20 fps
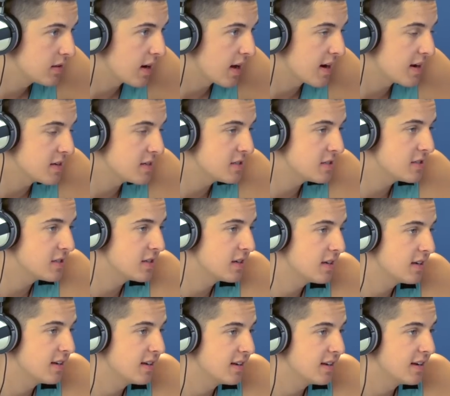Nice.
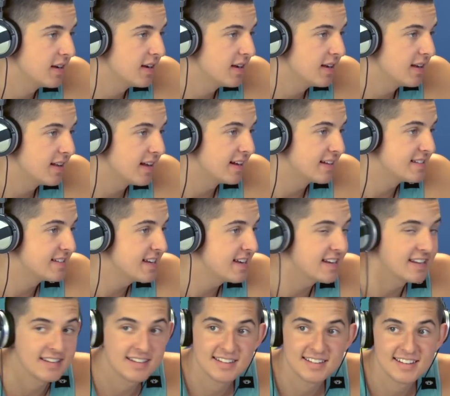That's
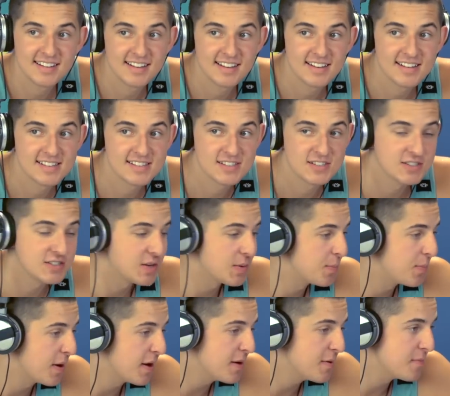it. It's just a
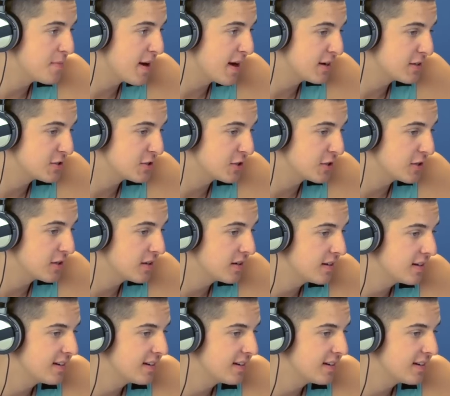button masher.